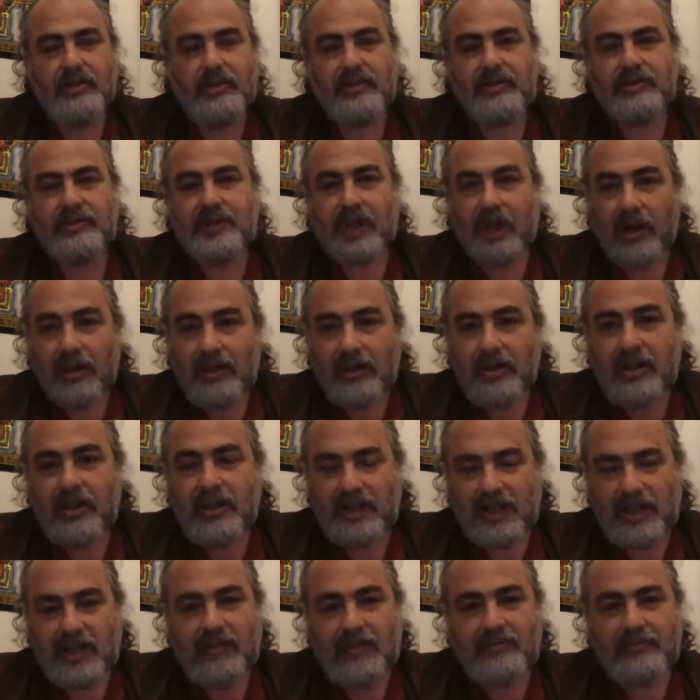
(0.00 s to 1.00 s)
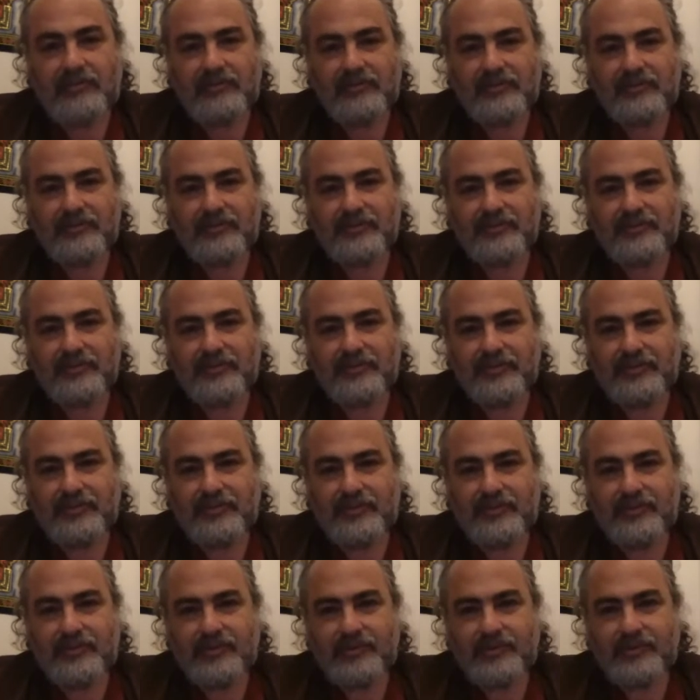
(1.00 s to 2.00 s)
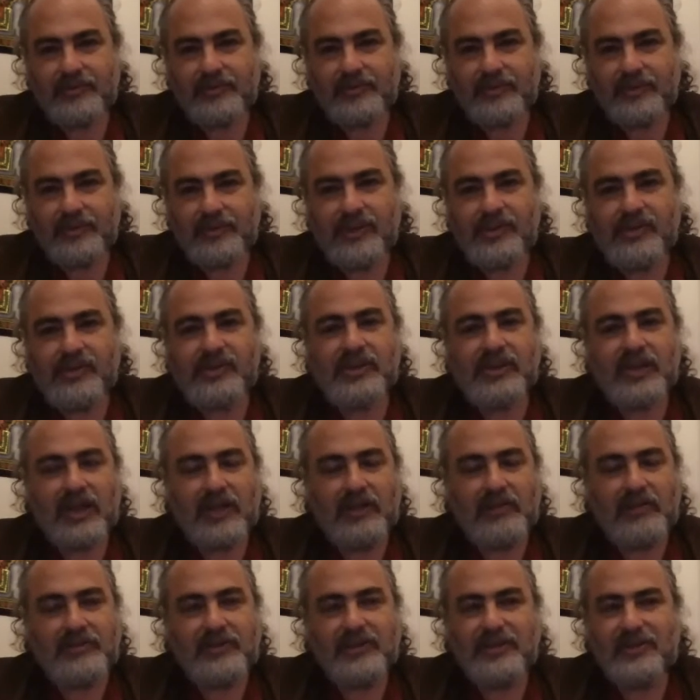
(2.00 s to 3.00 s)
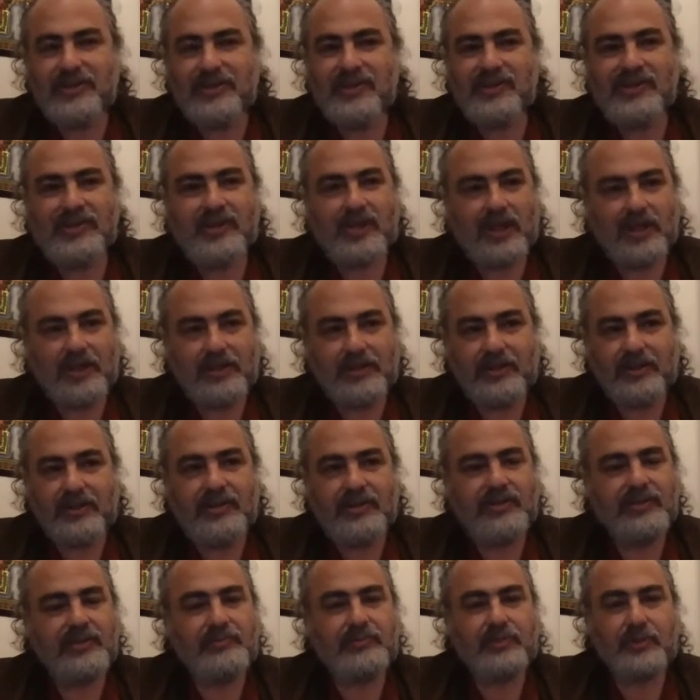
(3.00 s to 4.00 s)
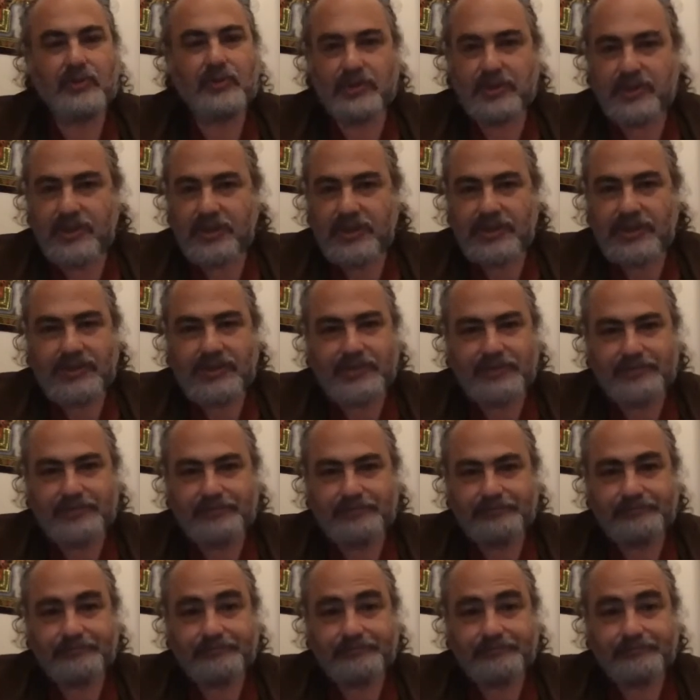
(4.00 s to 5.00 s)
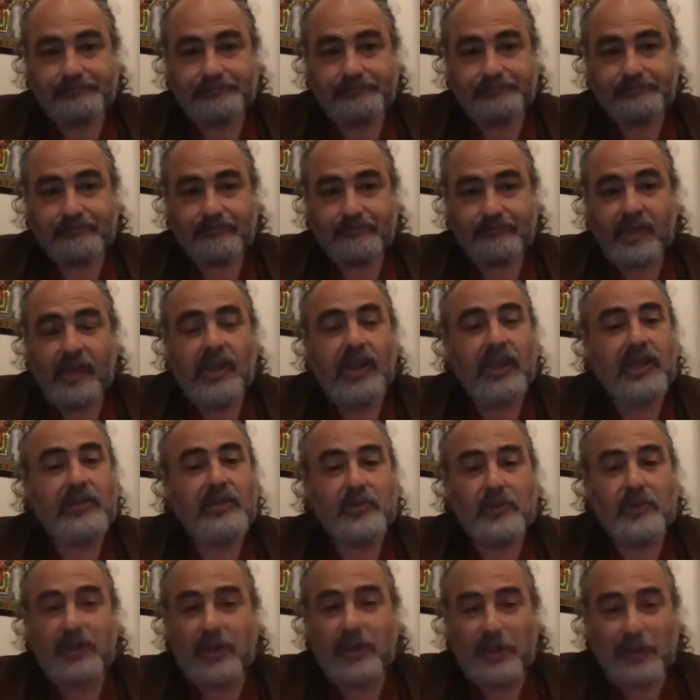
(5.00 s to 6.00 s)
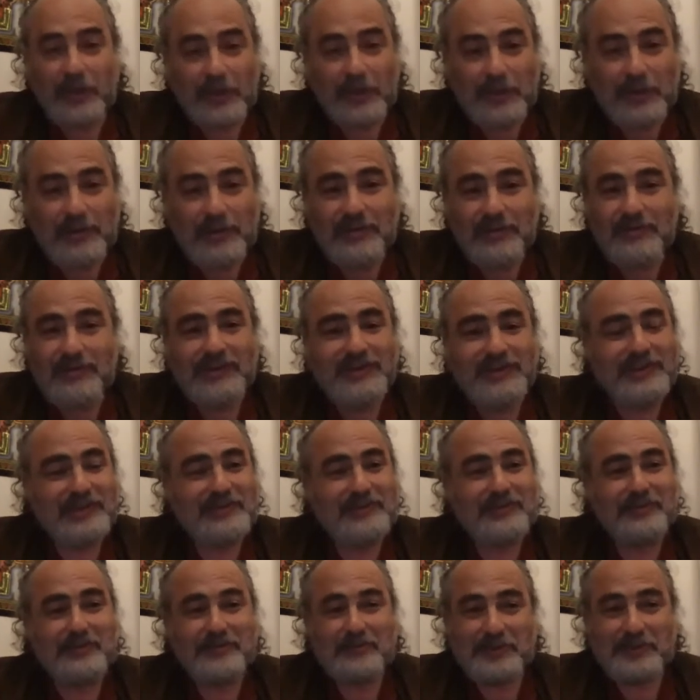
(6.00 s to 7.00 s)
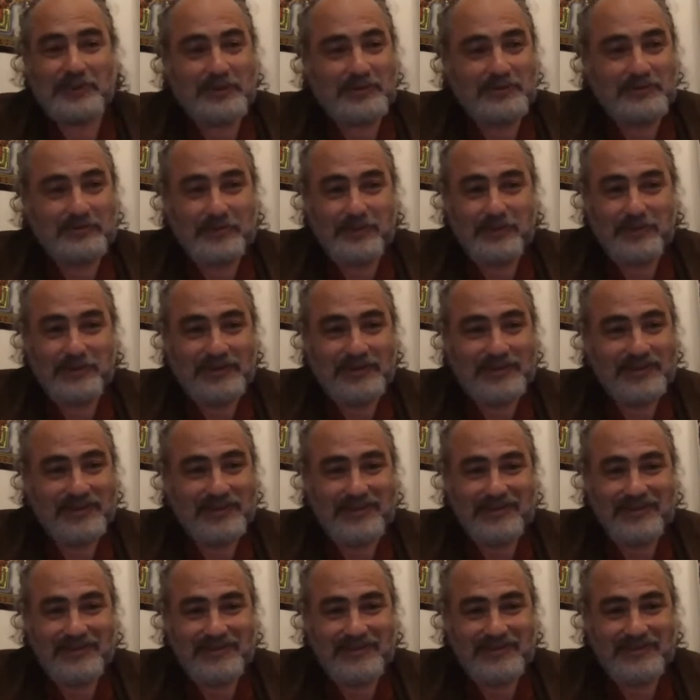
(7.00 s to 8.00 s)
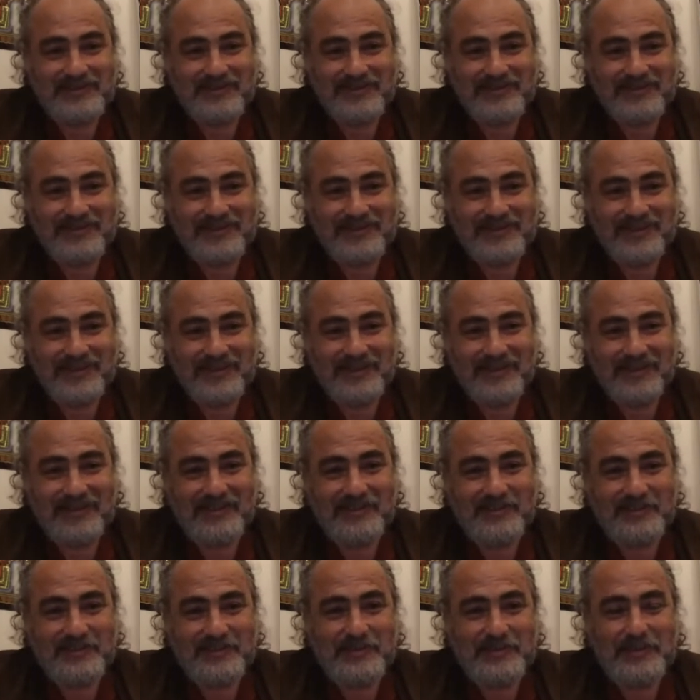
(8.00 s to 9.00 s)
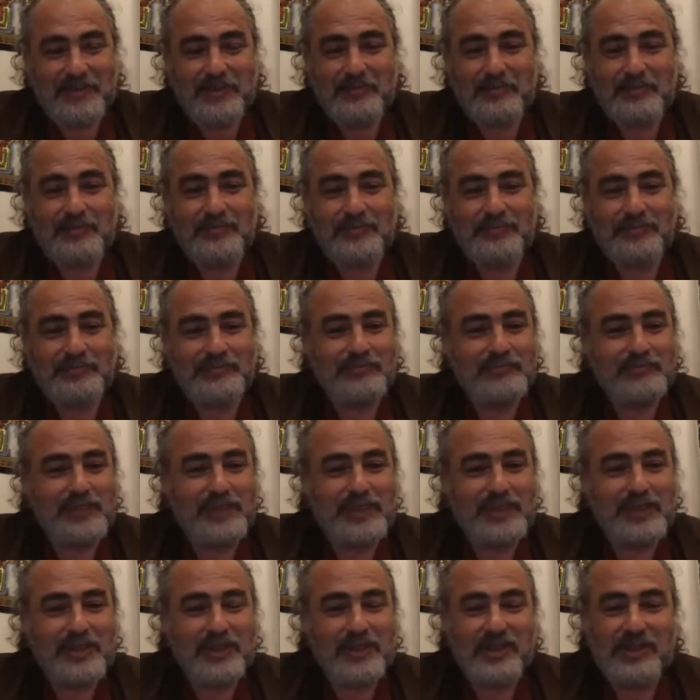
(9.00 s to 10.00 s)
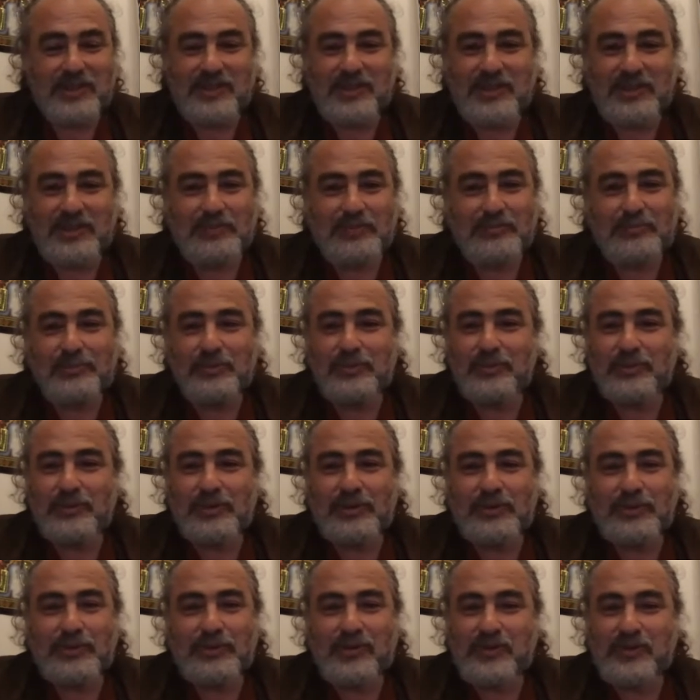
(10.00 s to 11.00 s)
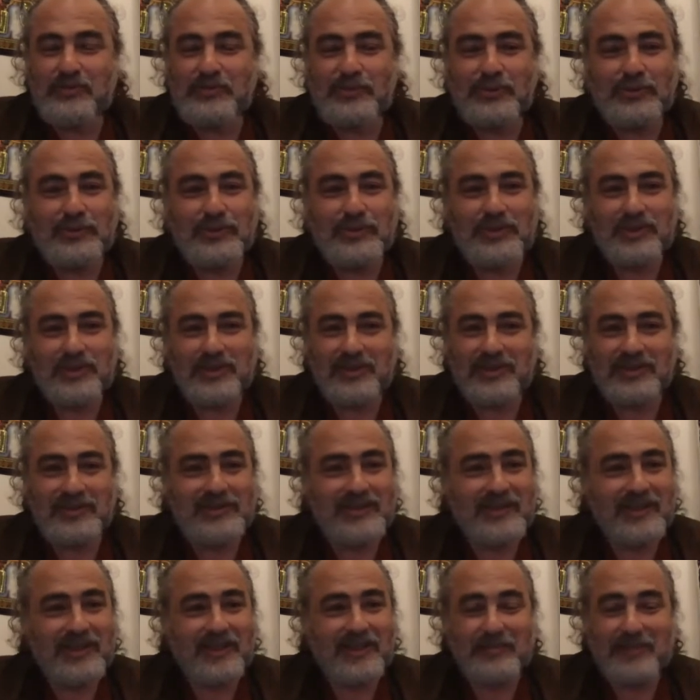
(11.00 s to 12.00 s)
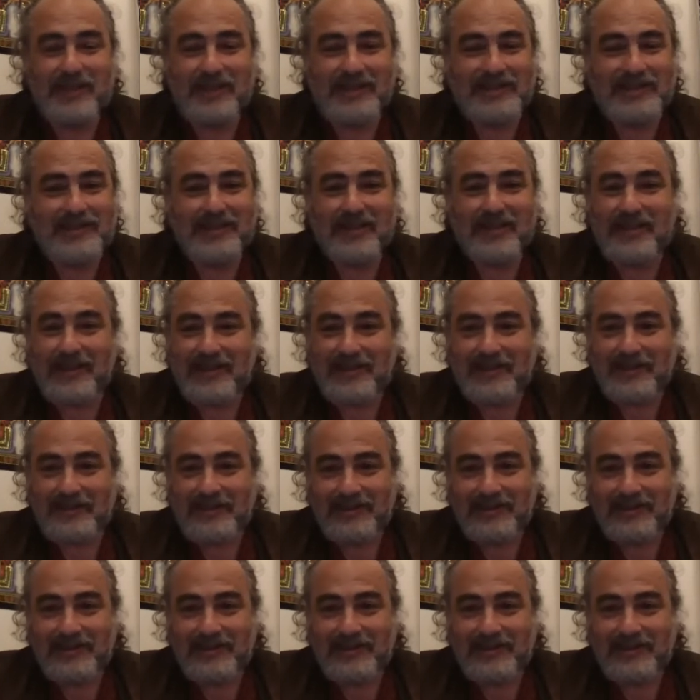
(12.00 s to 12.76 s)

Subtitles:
Dark love is love that is cutting the bullshit. And we're all full of bullshit. It's like we're machines that produce bullshit day by day.